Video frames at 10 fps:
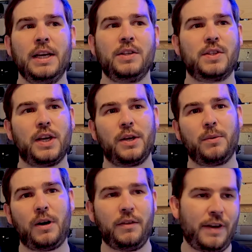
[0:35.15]

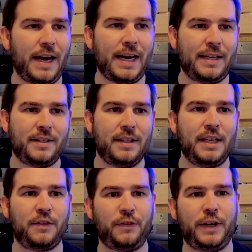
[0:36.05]
So I've had
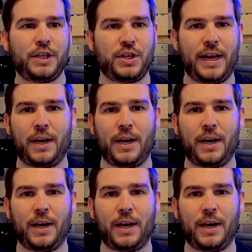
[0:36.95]
this fish